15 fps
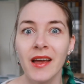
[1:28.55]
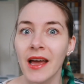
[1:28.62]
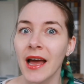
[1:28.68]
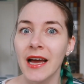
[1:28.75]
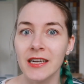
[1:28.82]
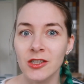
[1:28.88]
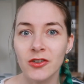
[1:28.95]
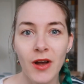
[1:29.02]

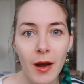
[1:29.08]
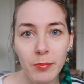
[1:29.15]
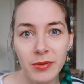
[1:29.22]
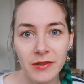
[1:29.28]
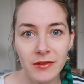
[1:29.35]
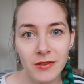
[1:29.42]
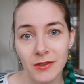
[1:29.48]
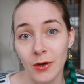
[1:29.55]
had to
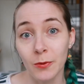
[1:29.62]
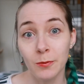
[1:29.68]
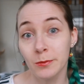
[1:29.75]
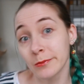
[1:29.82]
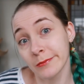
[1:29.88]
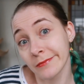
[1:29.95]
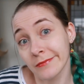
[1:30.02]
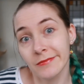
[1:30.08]
happen, so
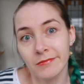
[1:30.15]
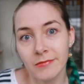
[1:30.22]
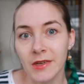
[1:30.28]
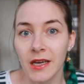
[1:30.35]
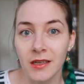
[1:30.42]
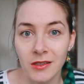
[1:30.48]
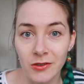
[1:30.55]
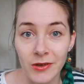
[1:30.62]

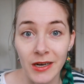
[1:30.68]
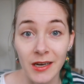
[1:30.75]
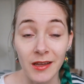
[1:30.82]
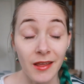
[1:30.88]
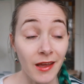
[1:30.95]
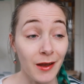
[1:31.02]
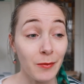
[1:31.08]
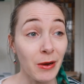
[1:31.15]
can't do
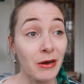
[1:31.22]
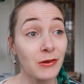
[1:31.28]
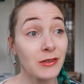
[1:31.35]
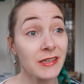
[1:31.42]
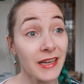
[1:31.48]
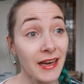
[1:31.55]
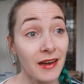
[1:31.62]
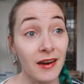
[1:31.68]
anything about
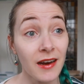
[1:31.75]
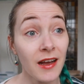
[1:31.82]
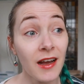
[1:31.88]
that.